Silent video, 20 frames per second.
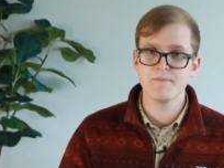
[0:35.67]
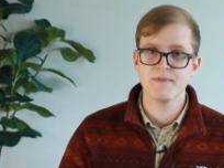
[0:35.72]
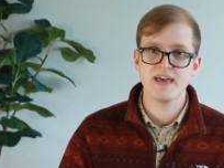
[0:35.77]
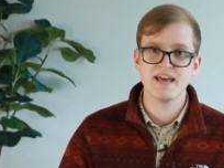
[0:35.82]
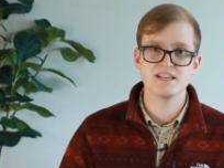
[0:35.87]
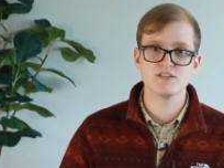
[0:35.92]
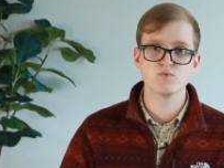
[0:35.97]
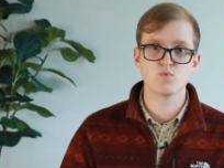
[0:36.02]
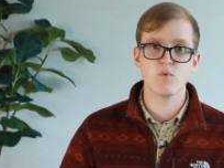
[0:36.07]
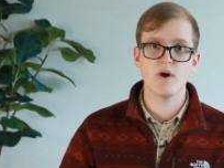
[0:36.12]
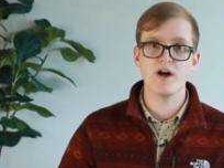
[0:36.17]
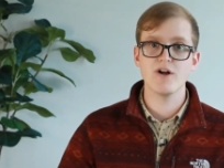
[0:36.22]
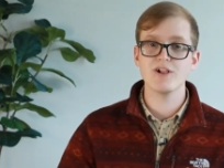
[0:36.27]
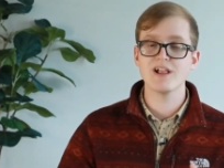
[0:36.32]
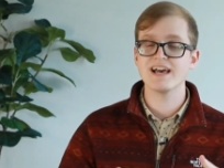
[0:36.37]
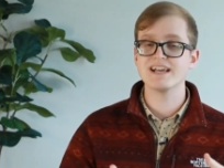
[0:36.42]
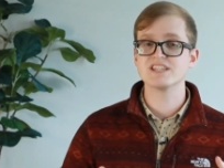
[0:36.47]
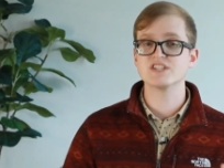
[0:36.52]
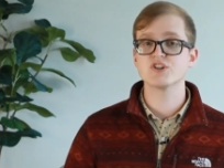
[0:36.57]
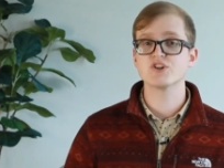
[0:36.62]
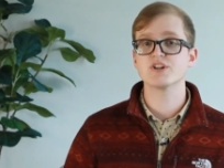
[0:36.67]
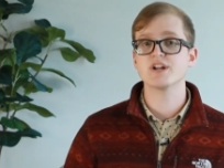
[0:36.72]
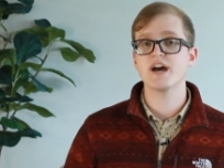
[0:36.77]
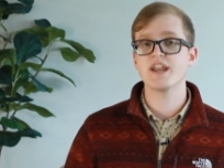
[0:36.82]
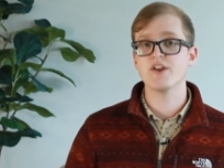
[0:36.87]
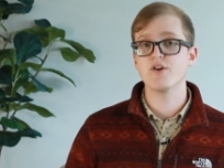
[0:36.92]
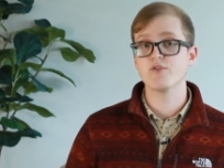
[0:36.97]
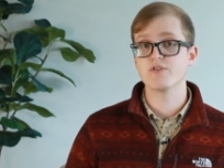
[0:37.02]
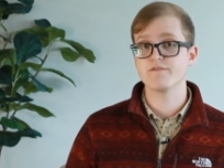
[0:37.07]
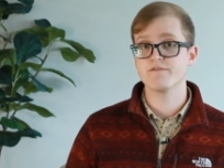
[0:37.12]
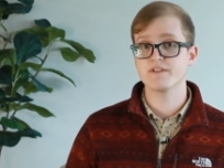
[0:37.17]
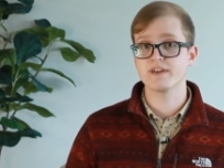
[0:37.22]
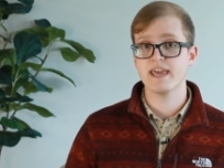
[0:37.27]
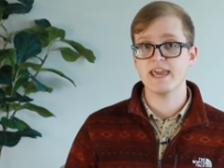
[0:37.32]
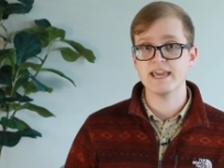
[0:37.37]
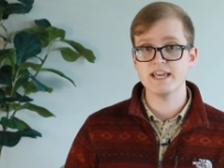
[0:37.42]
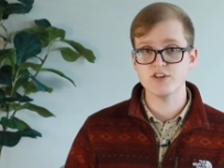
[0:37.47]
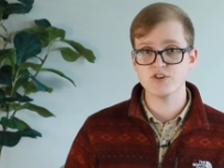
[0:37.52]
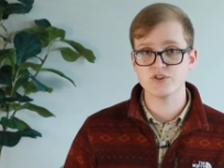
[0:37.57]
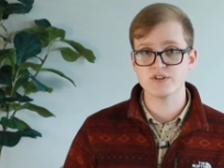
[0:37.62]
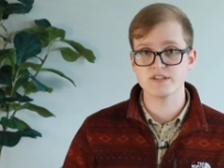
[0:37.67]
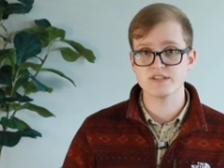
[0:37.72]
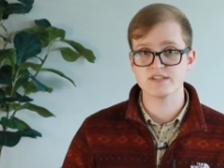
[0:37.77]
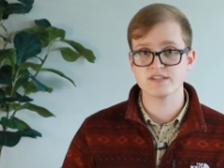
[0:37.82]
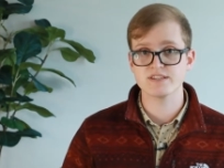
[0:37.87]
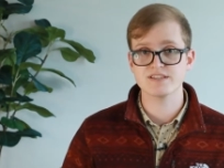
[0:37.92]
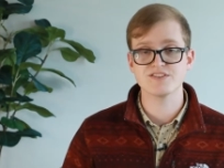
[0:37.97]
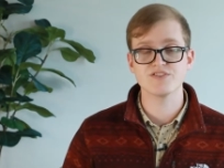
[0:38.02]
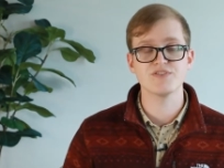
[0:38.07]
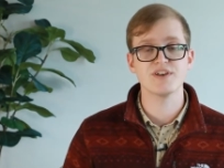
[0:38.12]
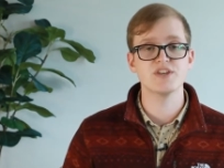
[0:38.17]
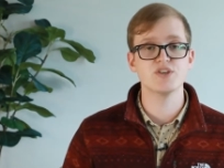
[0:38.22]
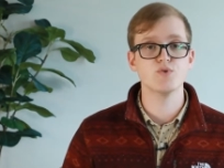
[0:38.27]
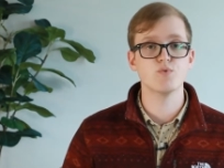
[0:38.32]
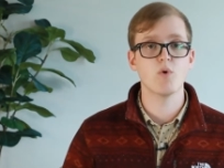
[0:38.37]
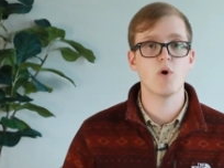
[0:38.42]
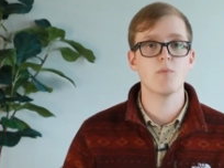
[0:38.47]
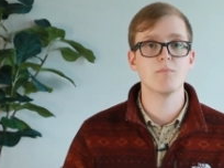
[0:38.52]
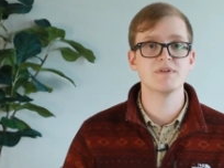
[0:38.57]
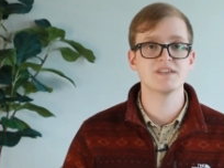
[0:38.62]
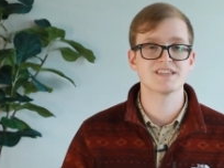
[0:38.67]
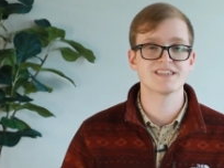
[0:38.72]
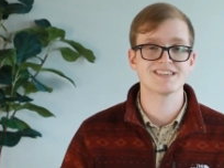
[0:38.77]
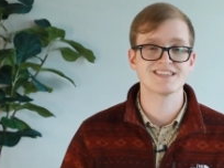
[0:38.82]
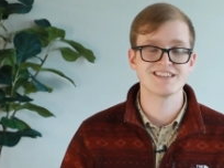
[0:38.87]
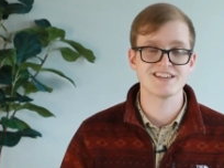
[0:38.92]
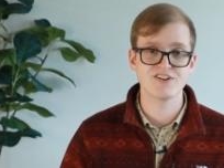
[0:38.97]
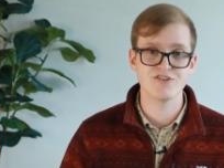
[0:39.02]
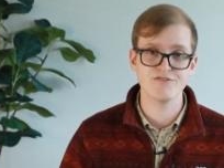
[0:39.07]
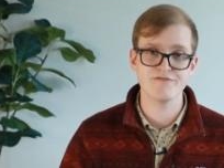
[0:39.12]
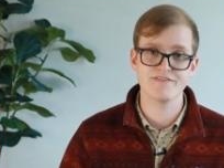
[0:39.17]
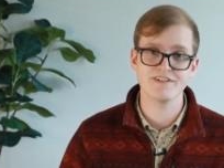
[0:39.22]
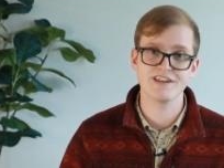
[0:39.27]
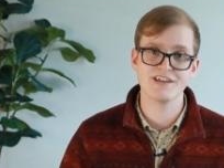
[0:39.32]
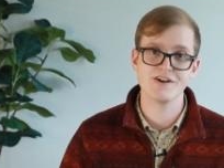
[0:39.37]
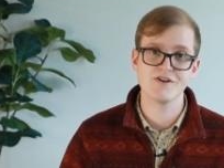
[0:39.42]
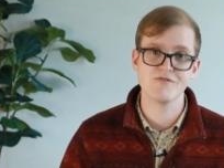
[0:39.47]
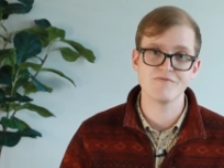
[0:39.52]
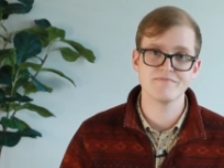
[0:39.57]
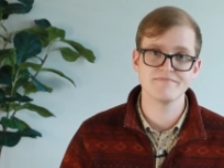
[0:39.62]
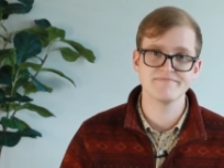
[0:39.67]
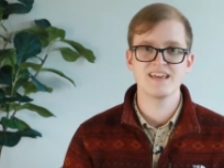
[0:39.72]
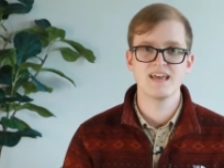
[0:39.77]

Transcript: as well as turn on notifications so that you won't miss a single video.